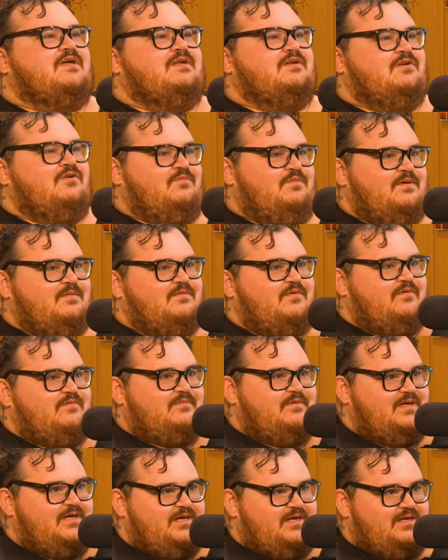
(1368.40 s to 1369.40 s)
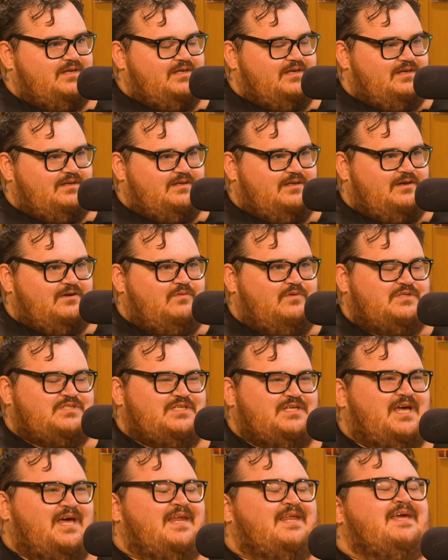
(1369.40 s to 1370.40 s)
on new people being in it.
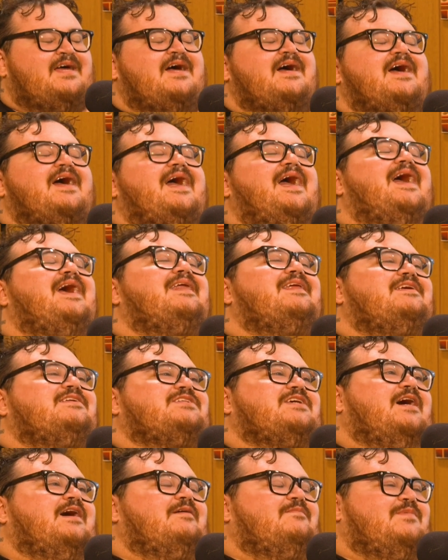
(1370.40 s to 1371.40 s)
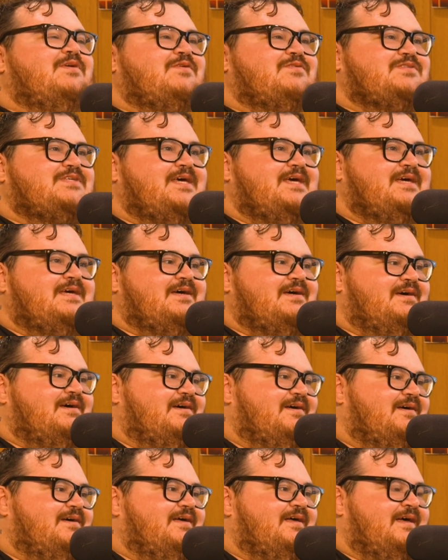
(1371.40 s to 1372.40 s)
Which any time you take
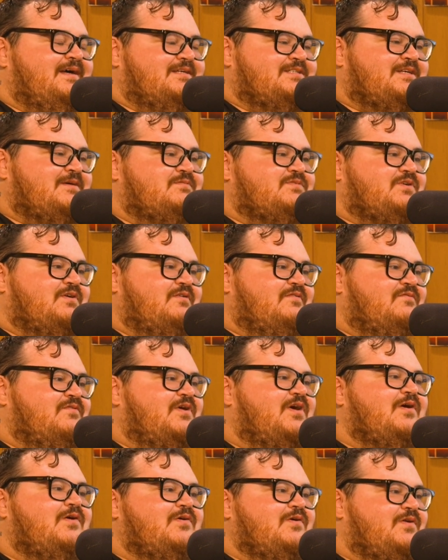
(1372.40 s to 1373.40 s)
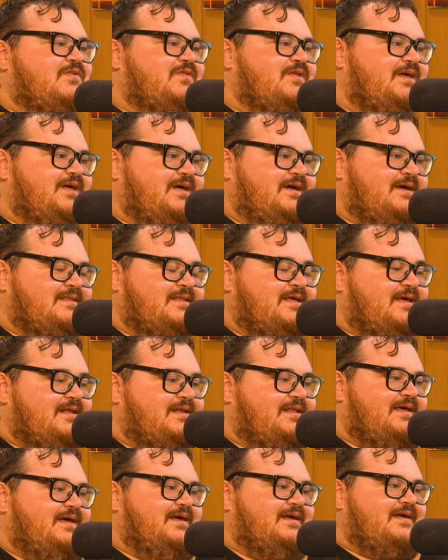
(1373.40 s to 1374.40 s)
some sort of known thing and
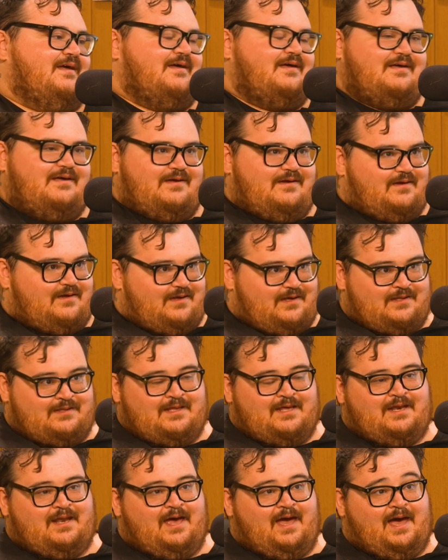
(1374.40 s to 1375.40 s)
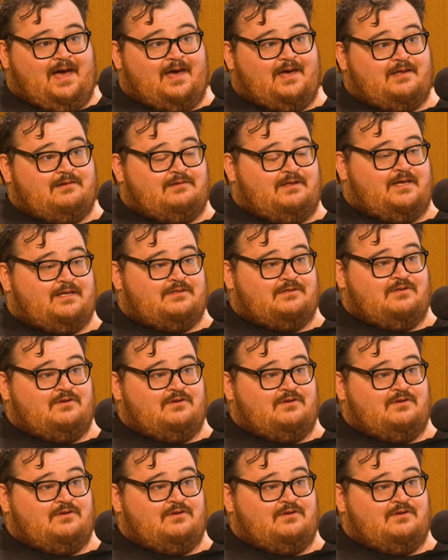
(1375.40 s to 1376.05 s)
then and then add like